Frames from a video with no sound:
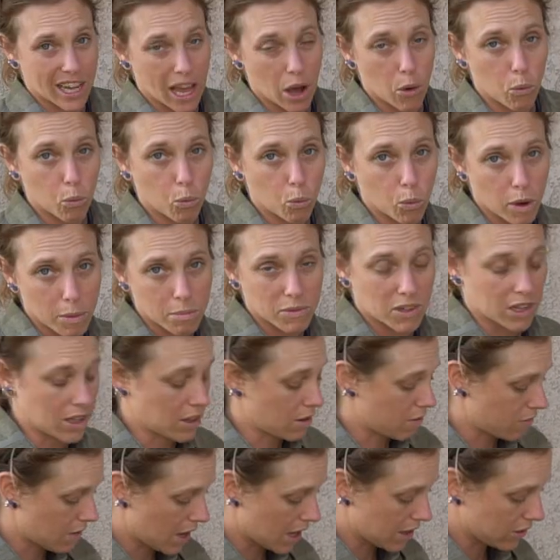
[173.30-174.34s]
get whipped in
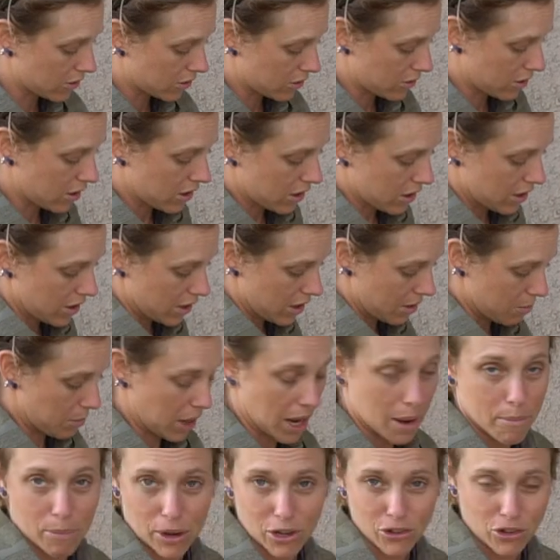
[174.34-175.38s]
the face
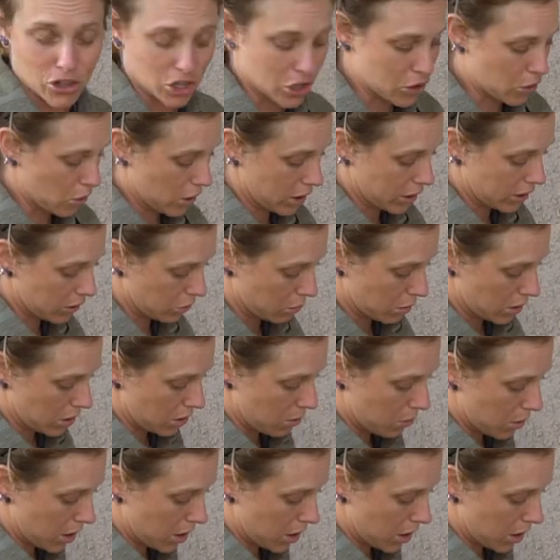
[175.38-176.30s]
by a bungee cord, because when you